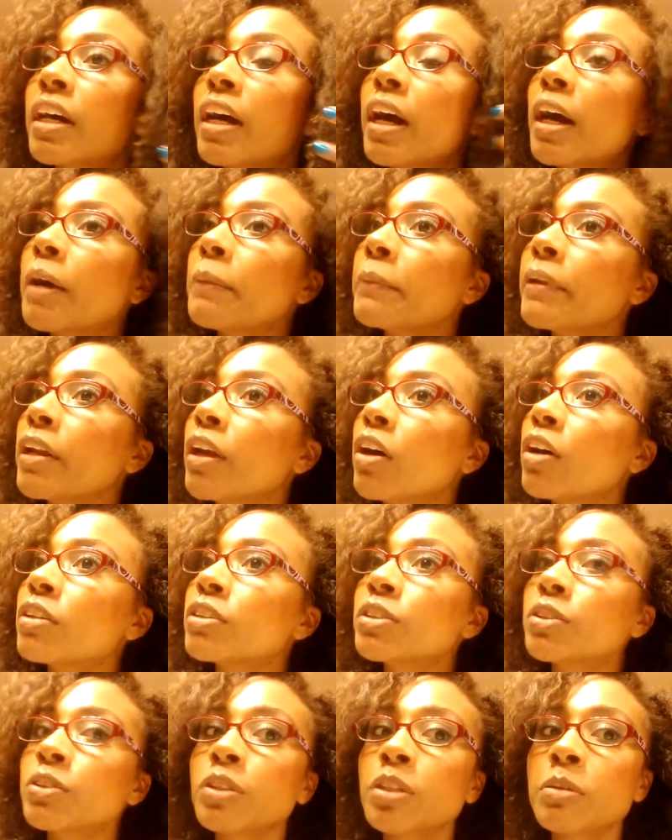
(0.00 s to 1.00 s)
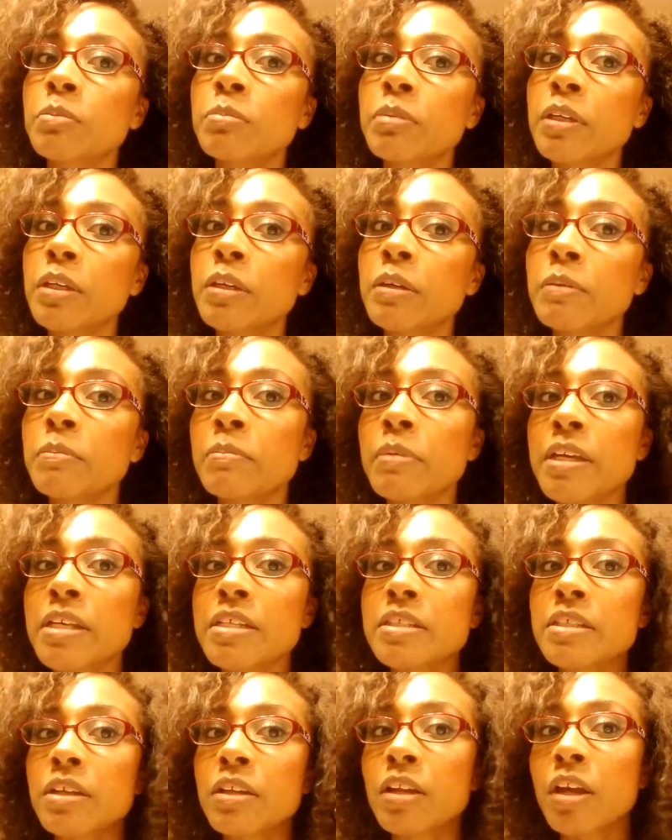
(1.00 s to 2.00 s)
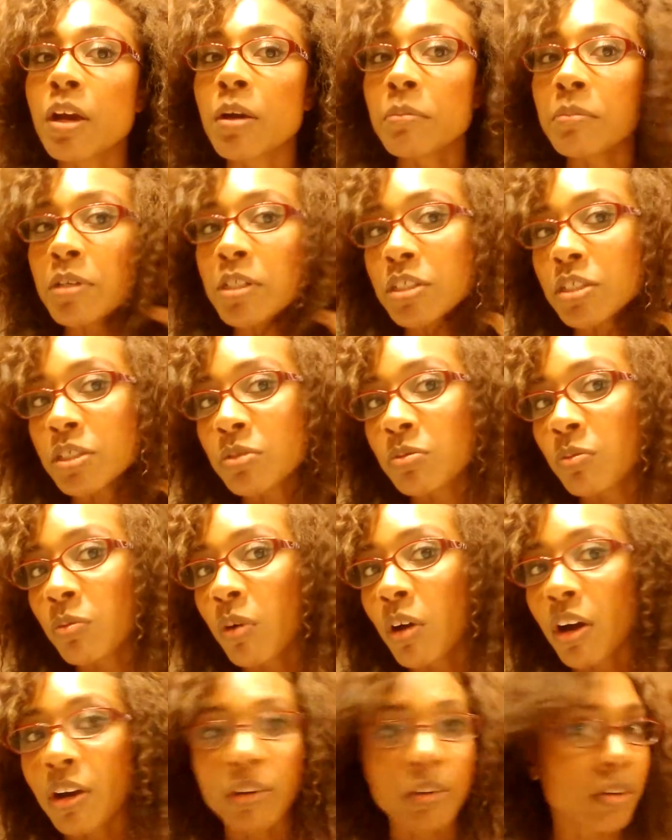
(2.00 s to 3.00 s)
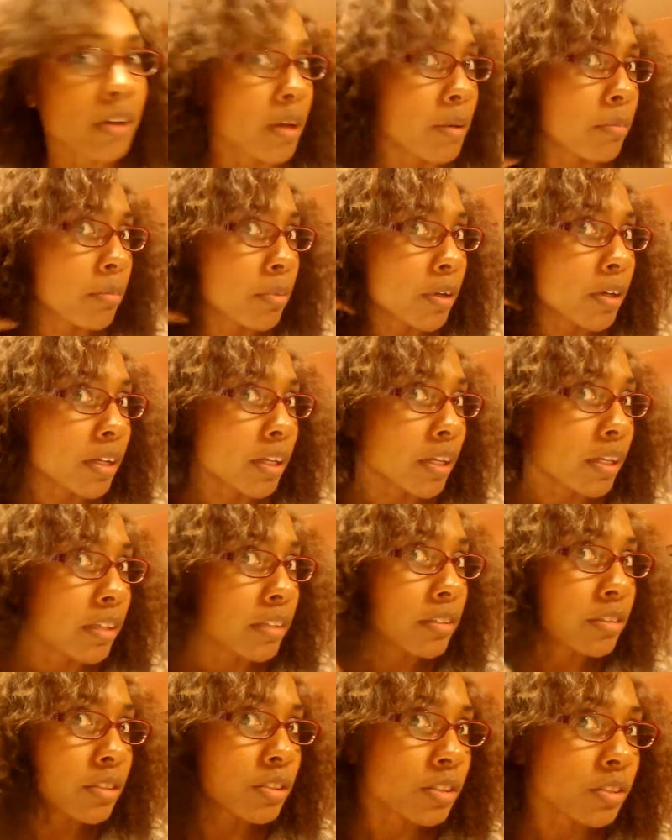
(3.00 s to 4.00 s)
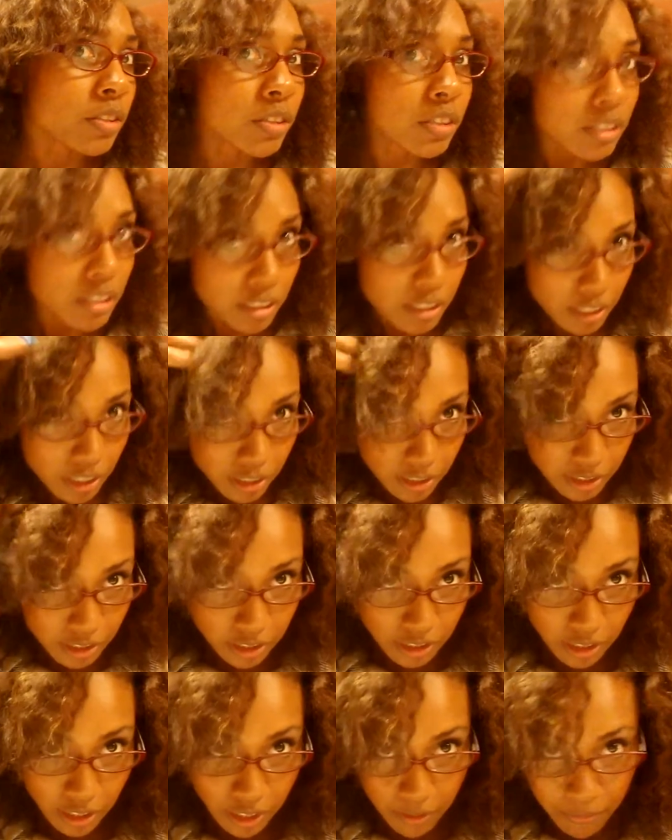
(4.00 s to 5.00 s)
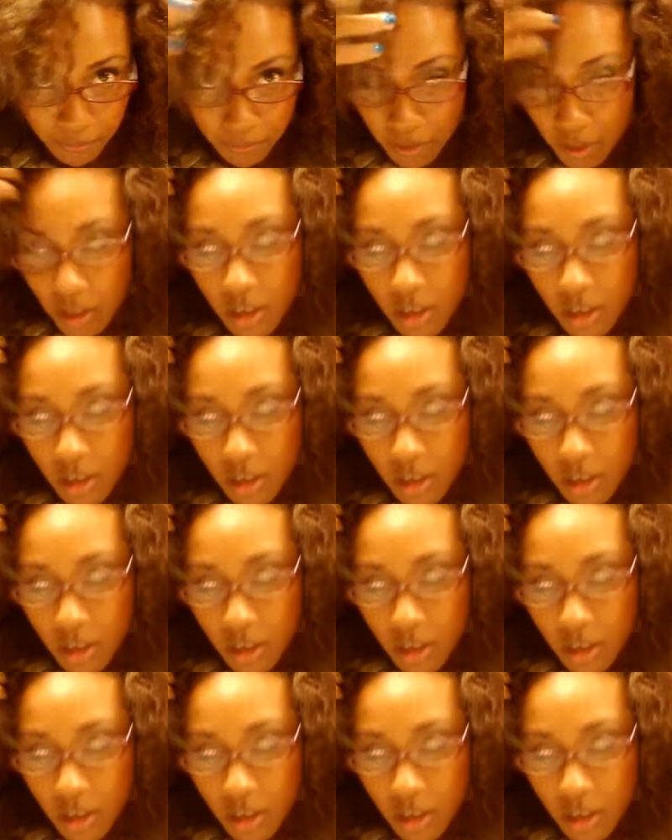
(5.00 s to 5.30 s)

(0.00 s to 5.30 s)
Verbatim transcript: Um, it also could be based on how much water I put in. So you can kind of see that.